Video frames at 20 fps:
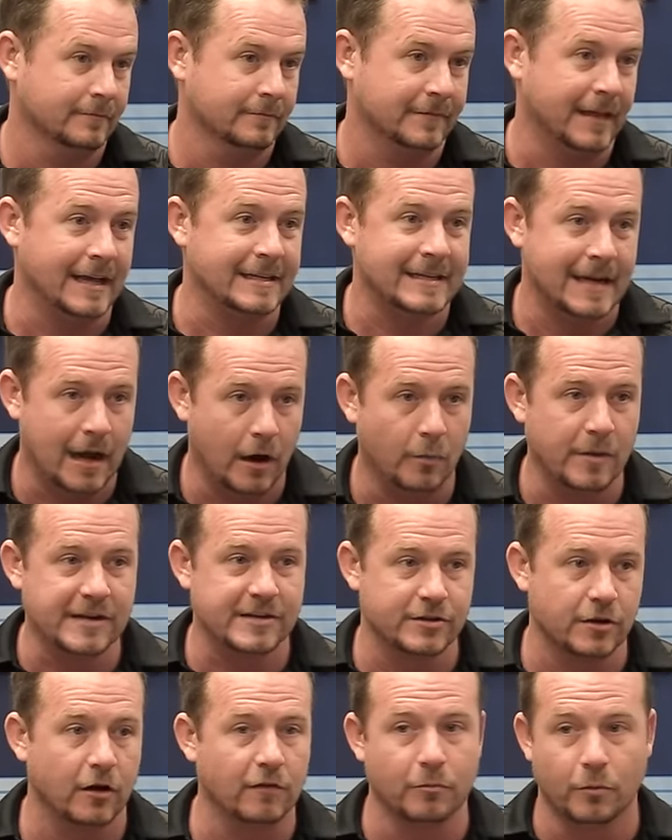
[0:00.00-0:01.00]
That's how we
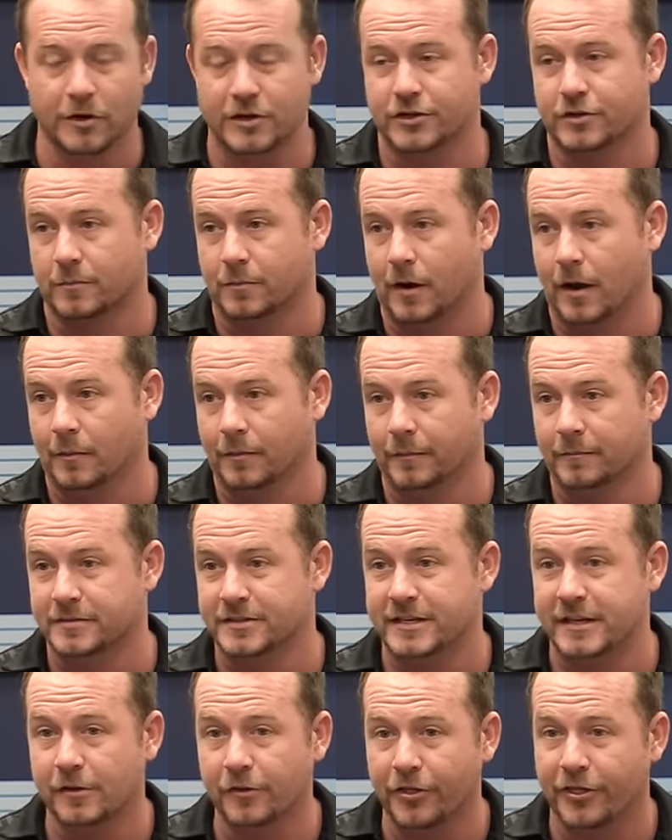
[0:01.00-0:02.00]
solve moisture problems.
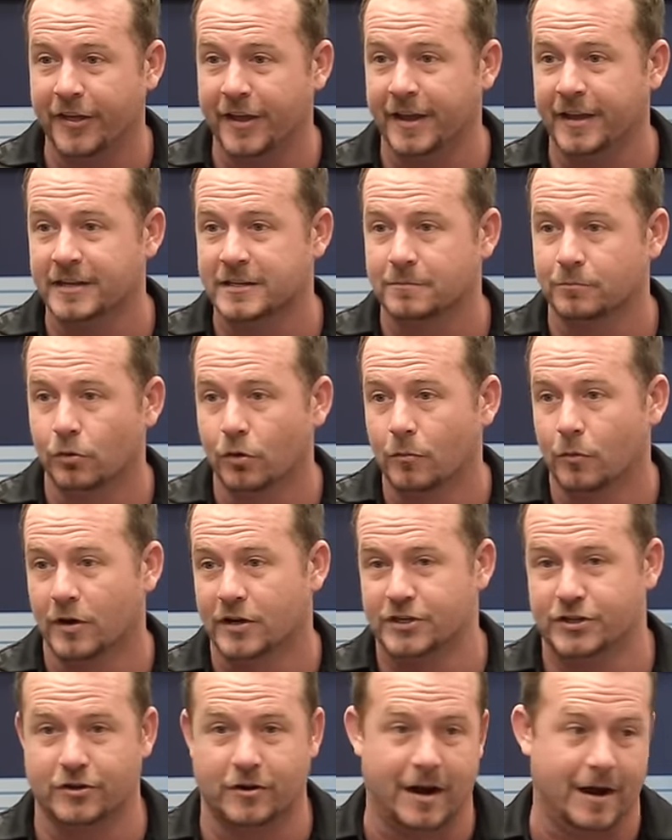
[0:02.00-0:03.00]
Seal things, pull
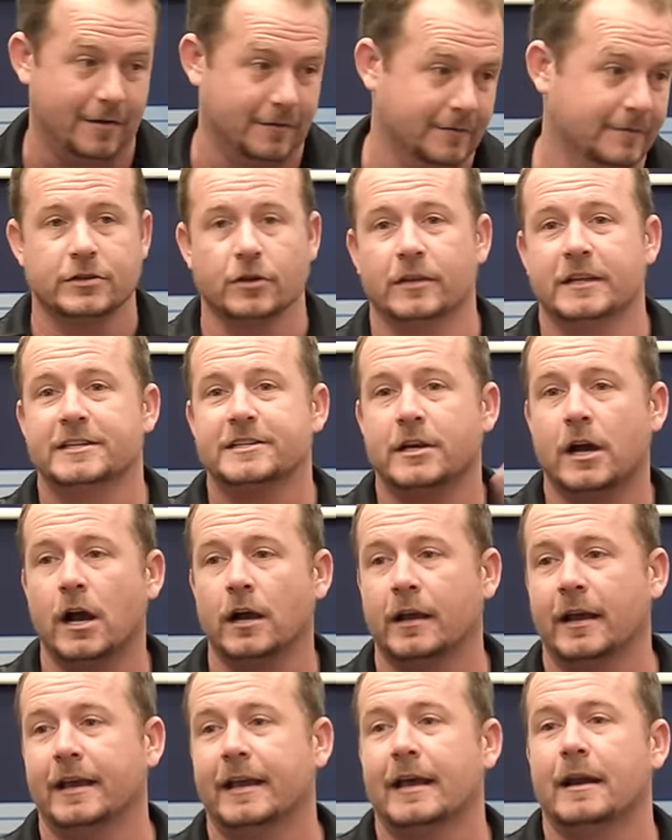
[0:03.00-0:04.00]
moisture out. So let's
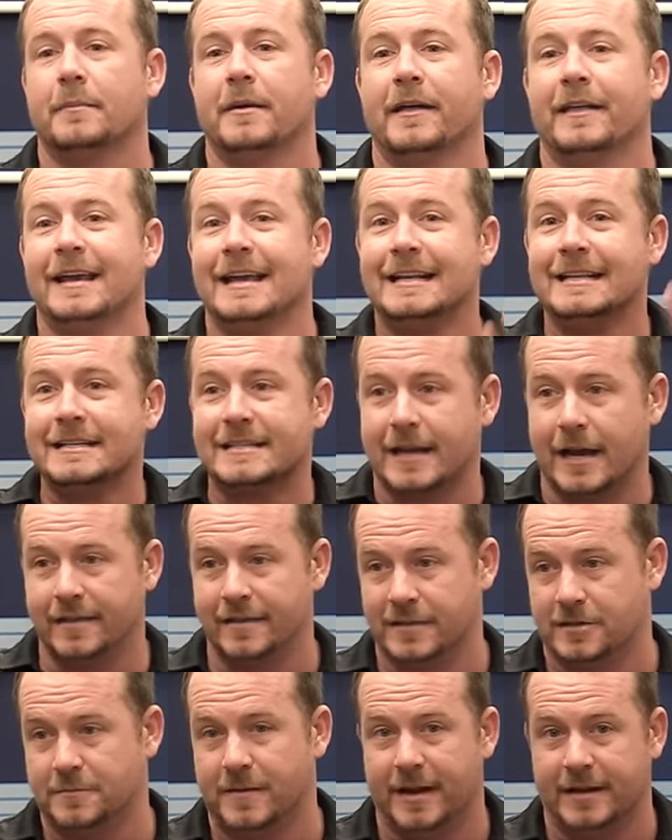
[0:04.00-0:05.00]
talk again about inside
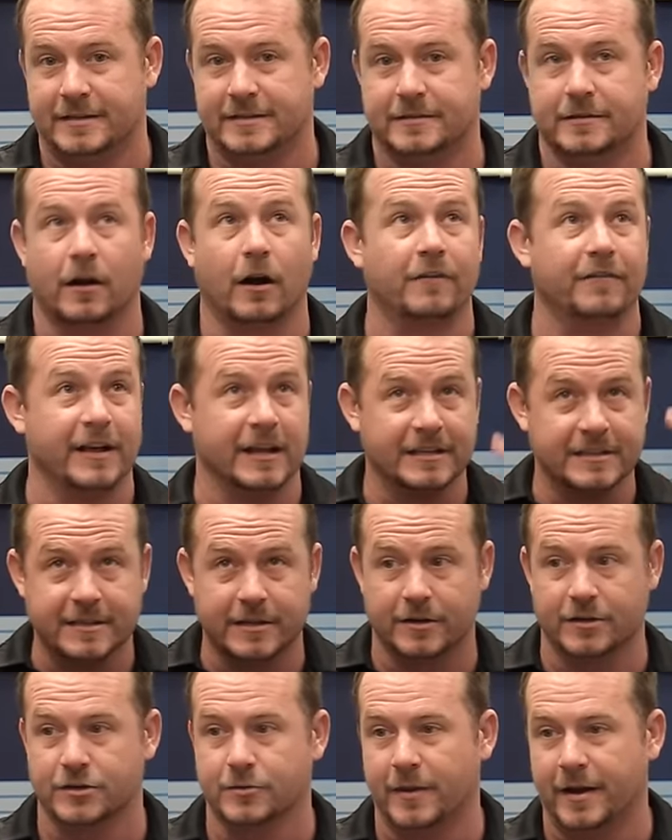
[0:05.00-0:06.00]
the space, our vents
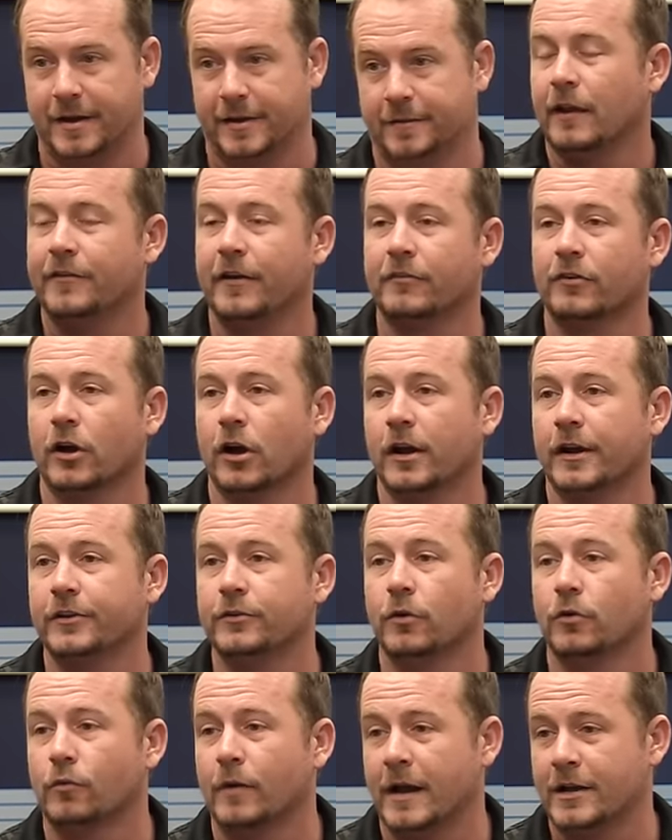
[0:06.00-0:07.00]
that are sweating. Have you ever gone
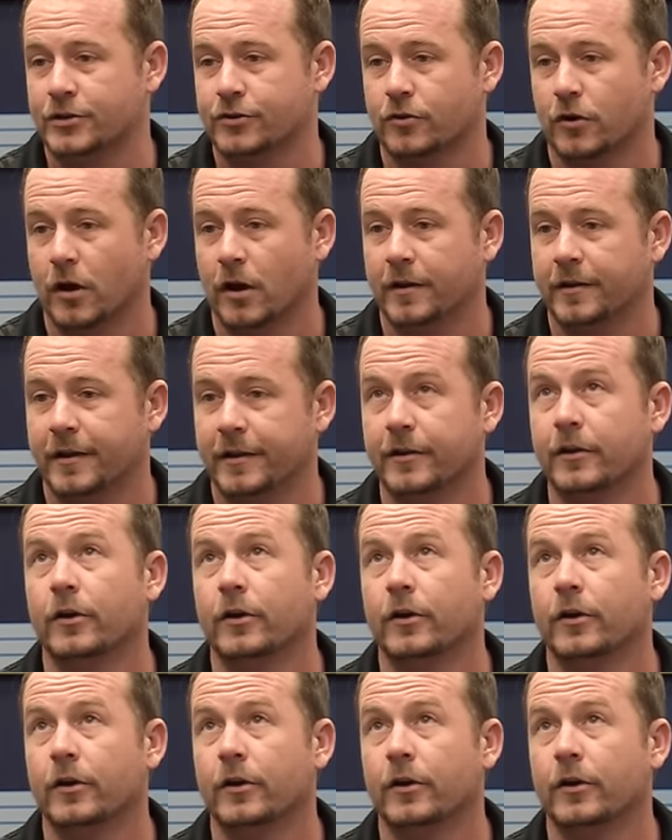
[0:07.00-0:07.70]
into a restaurant and